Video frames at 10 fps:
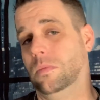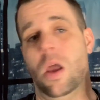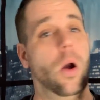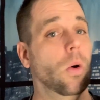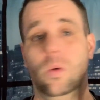
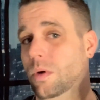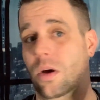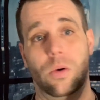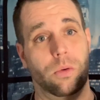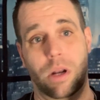No,
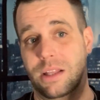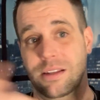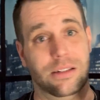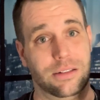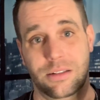no, not
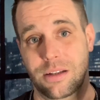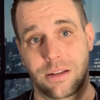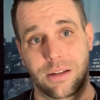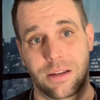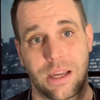this.
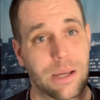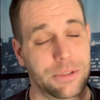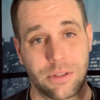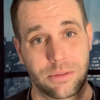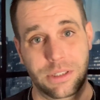
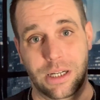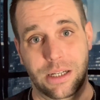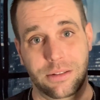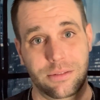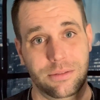Absolutely not.